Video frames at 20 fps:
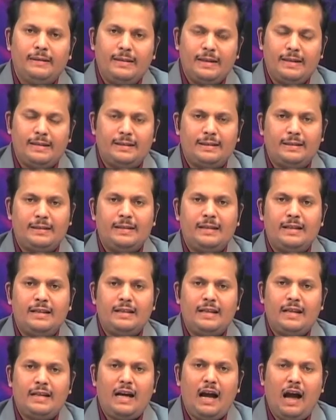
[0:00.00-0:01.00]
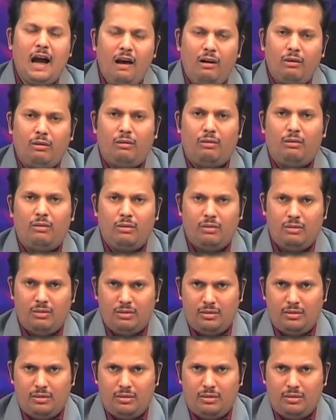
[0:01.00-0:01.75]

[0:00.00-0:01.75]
this that how